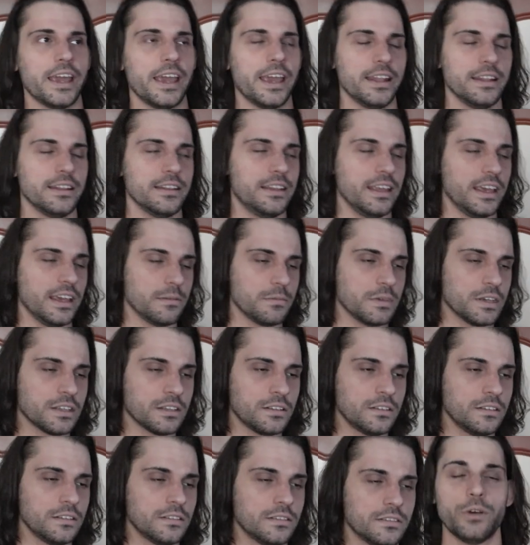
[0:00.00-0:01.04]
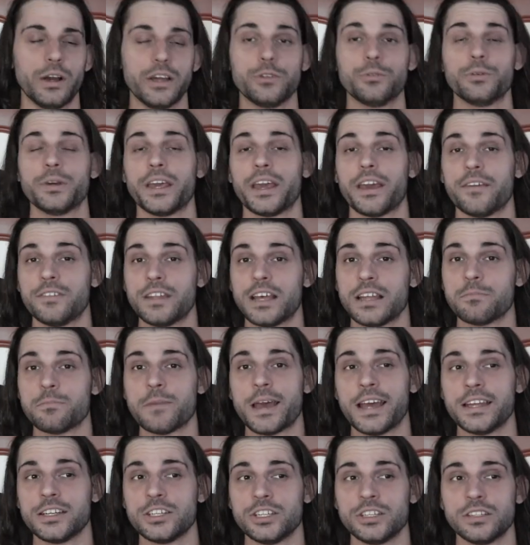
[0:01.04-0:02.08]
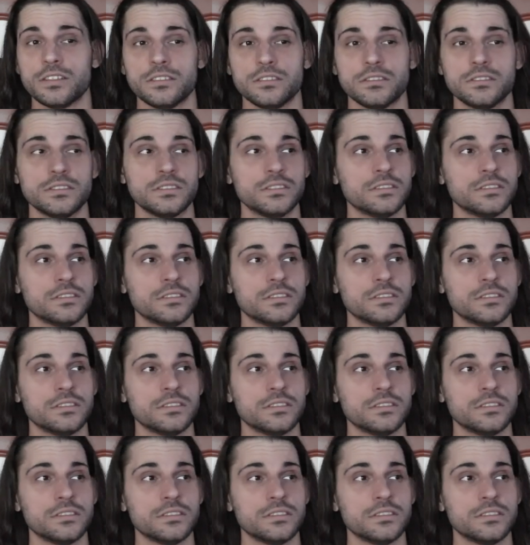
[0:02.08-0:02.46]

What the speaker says: and Damien. Why do we have that match?